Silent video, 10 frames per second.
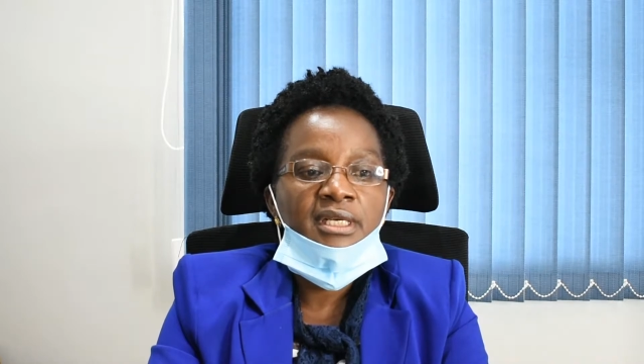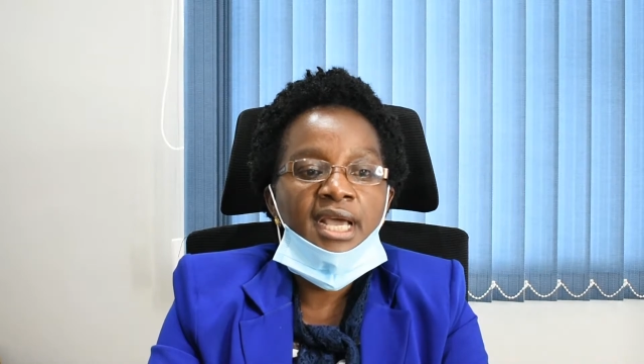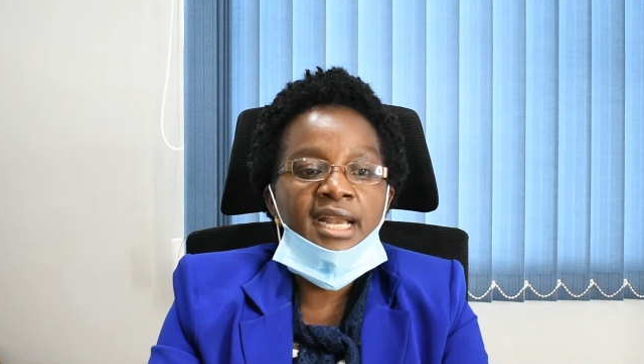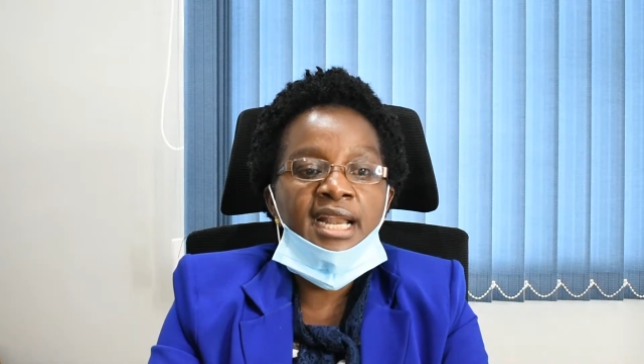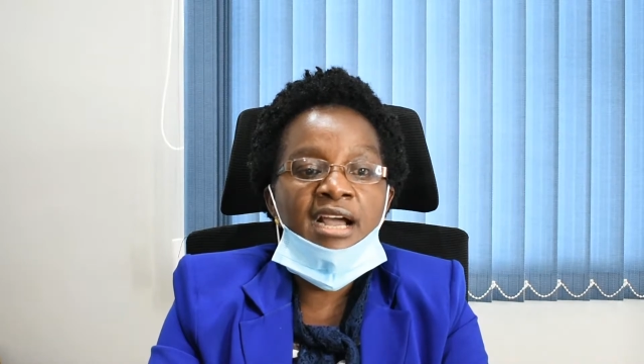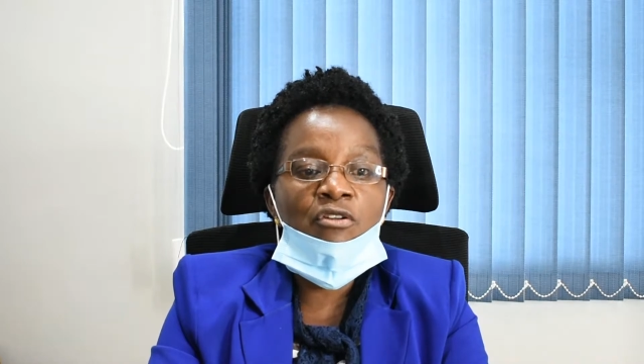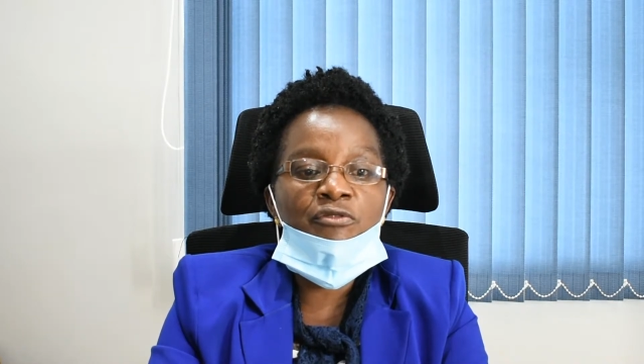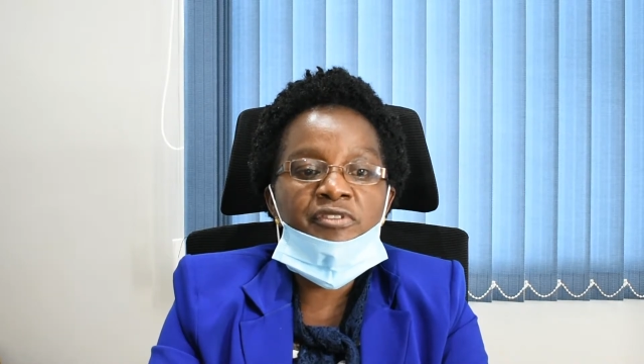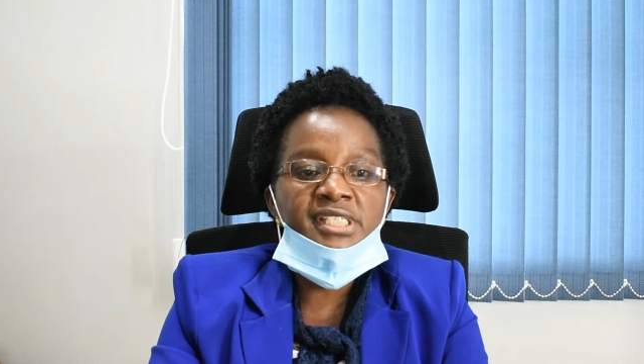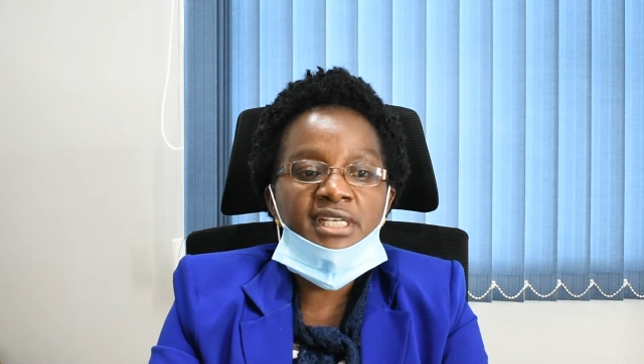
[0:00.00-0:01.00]
and lack
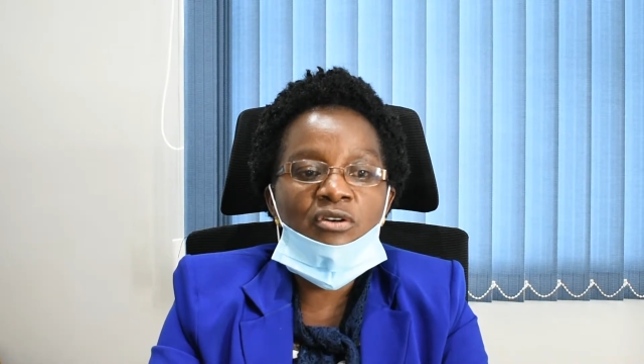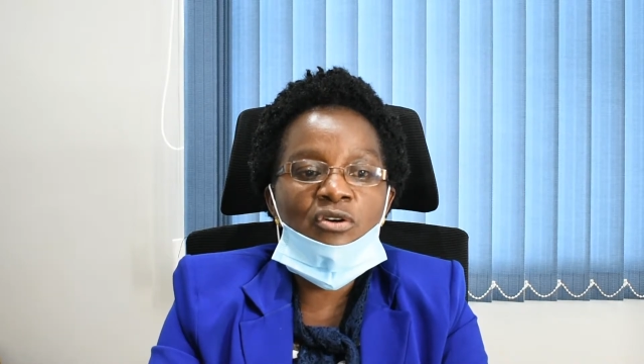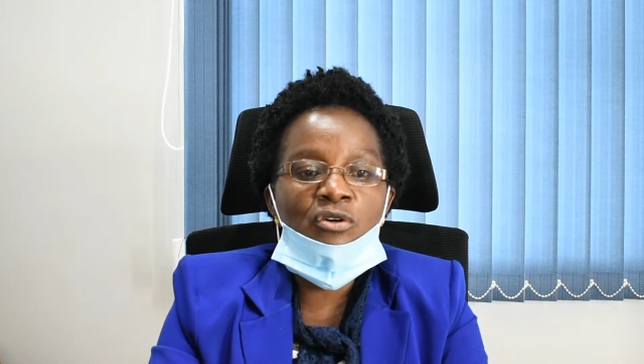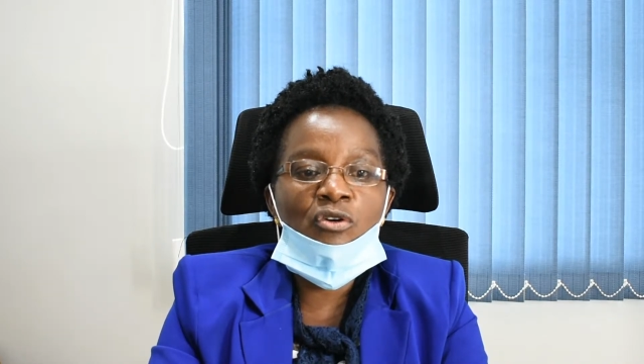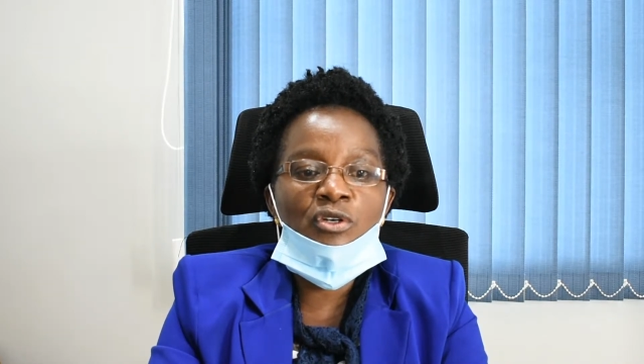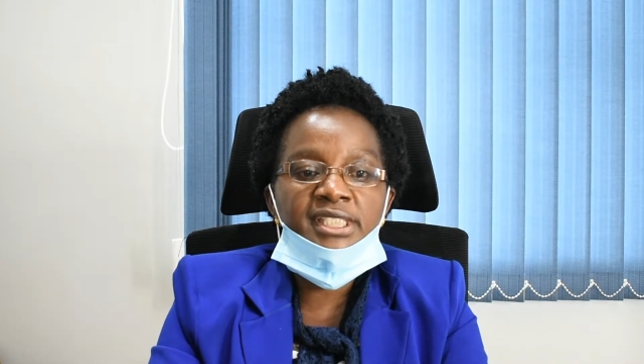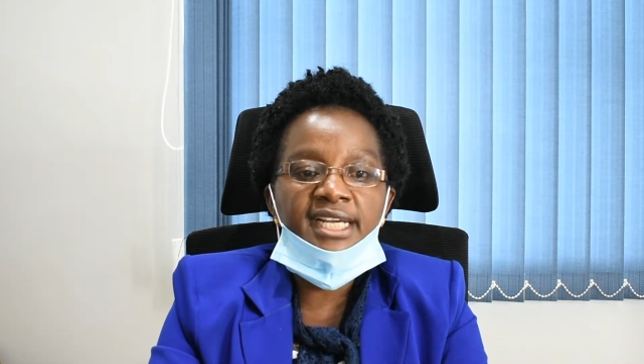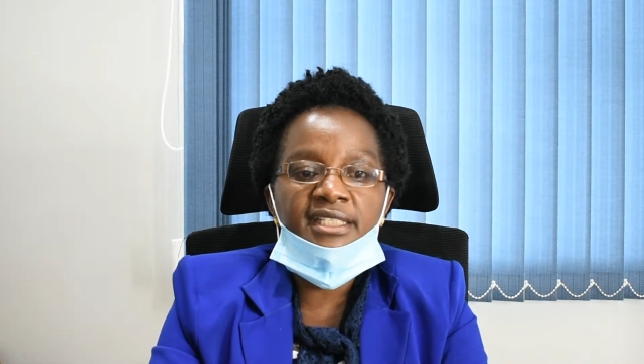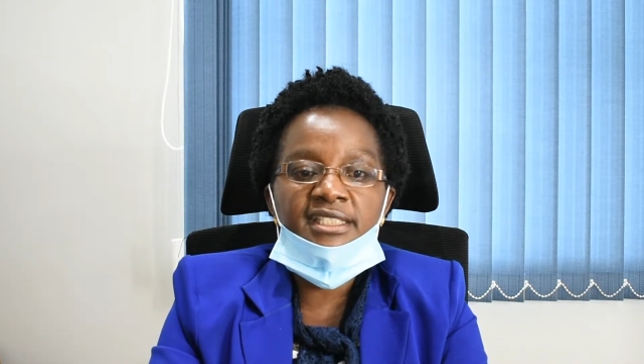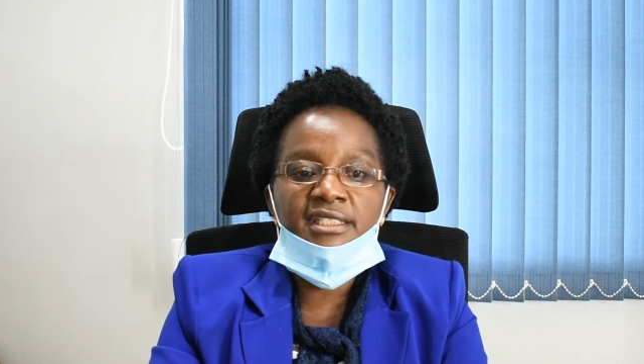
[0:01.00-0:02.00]
of physical
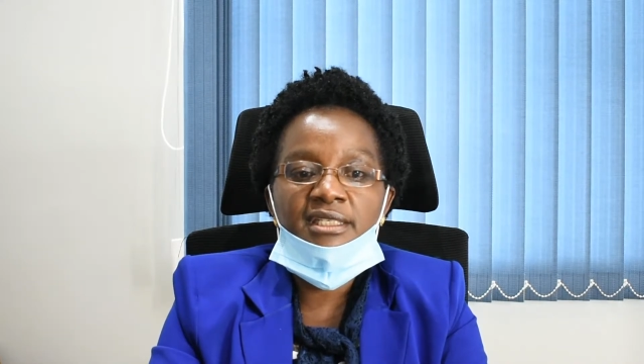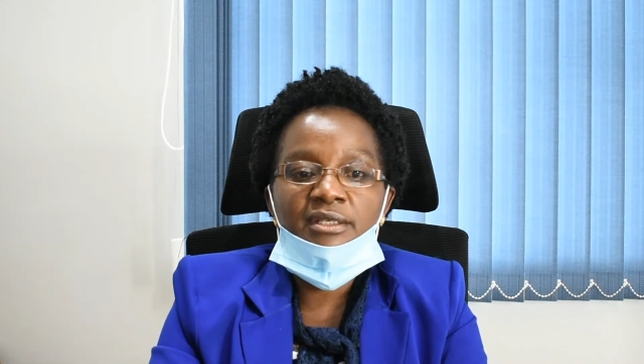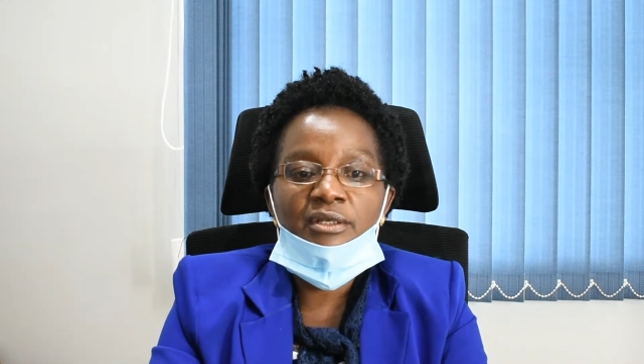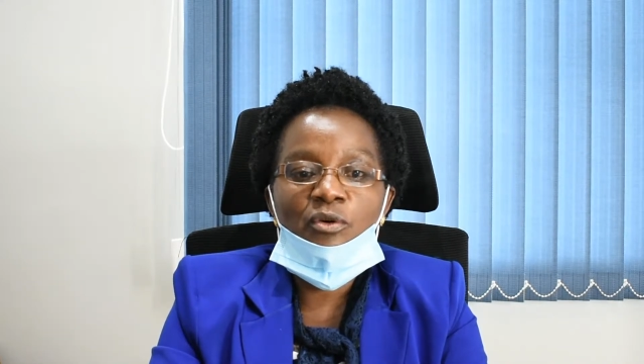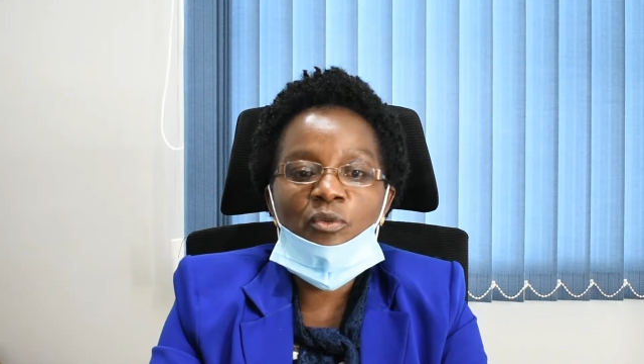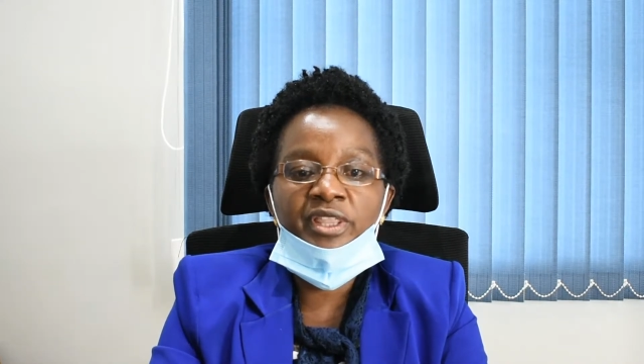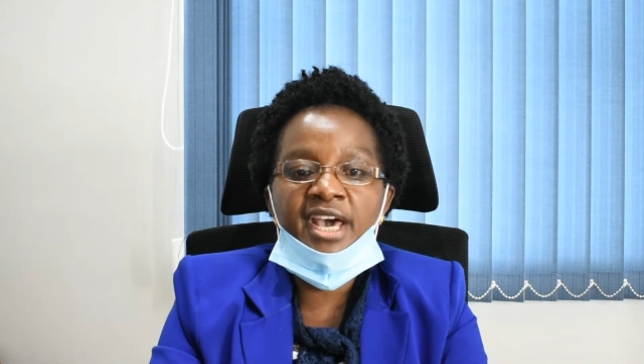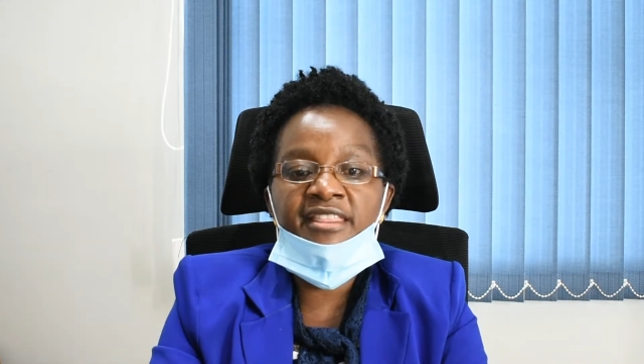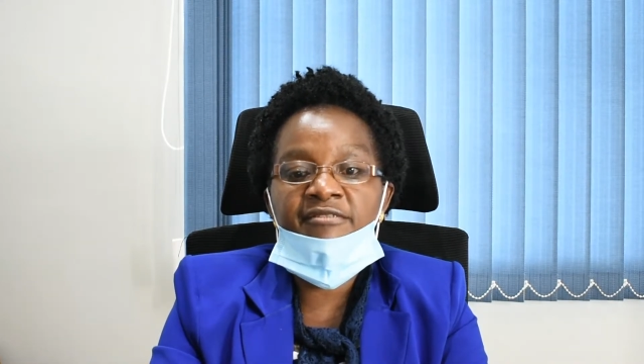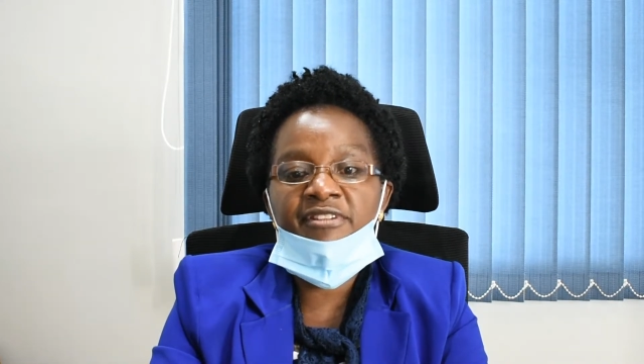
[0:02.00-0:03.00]
contact with
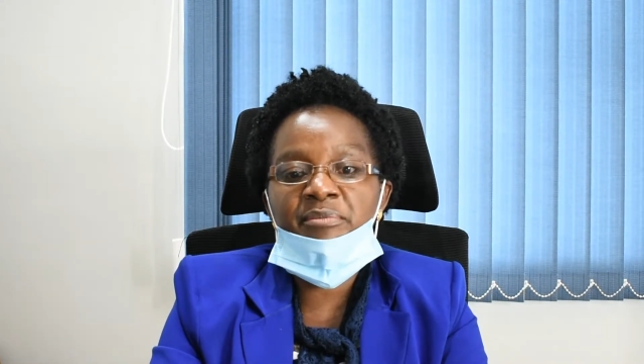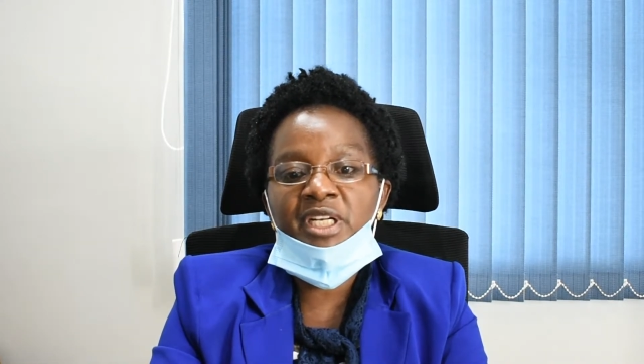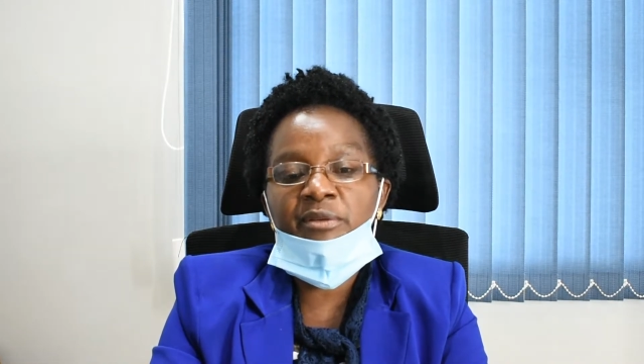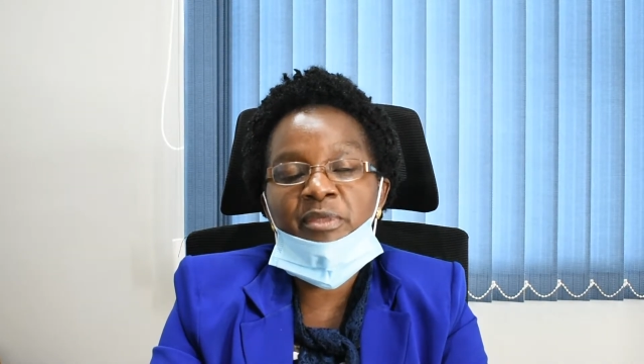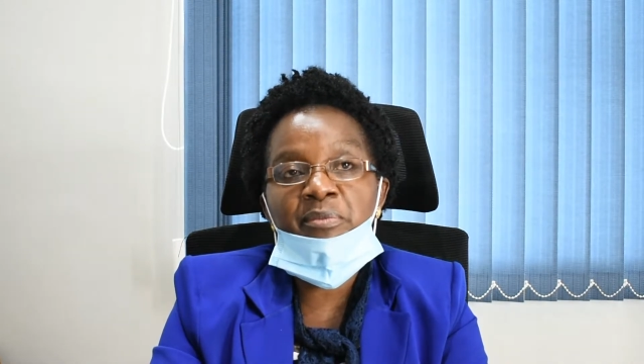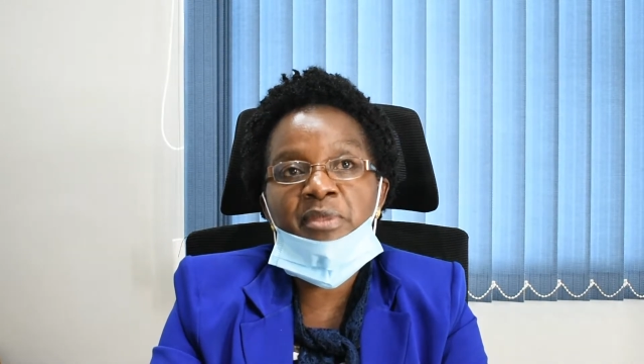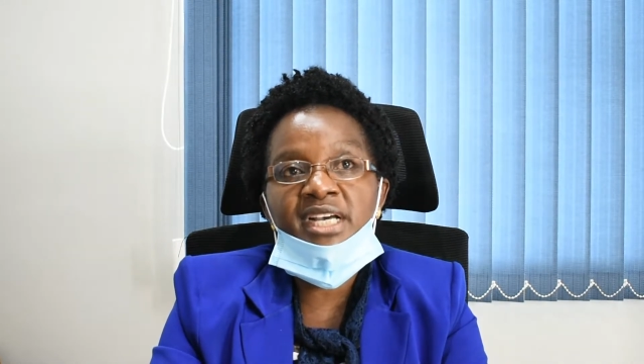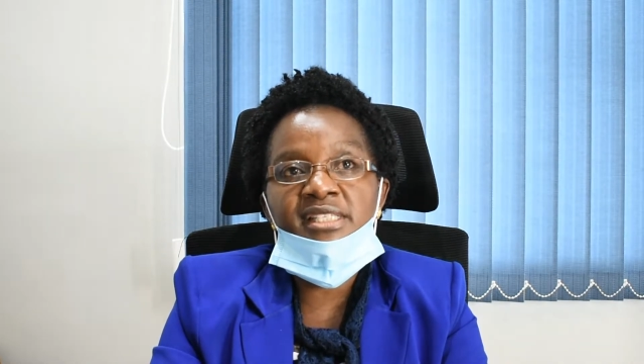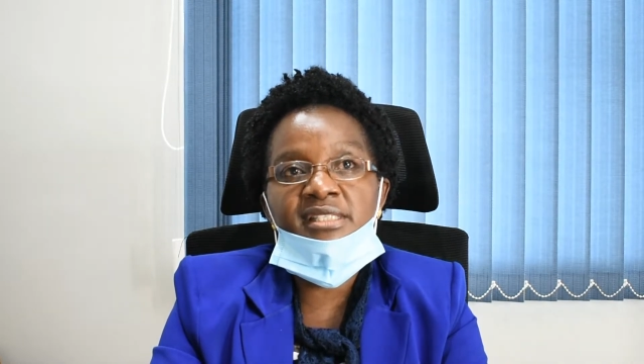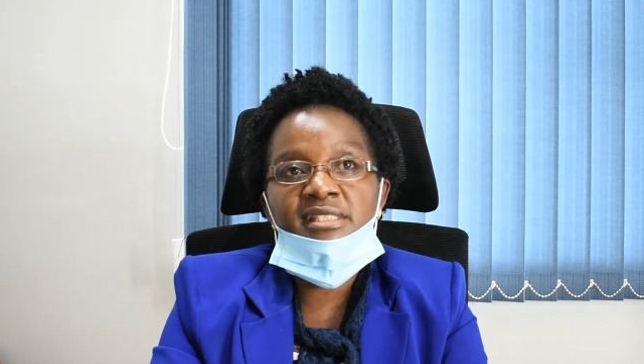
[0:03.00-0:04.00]
other family
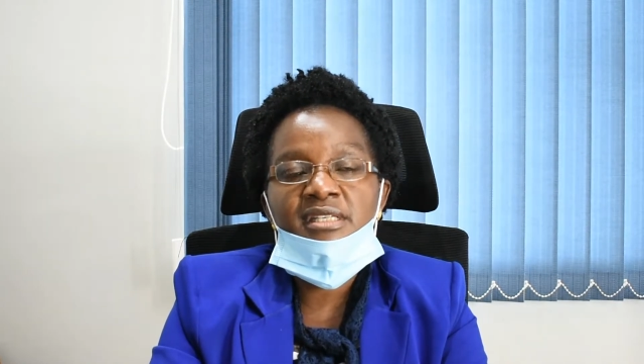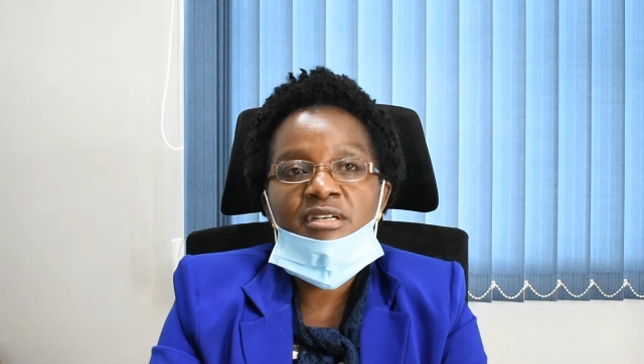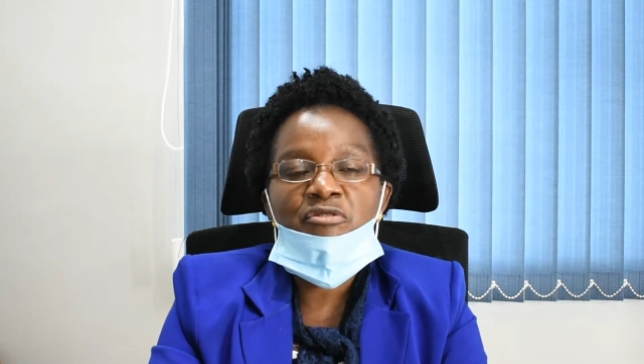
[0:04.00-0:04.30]
members,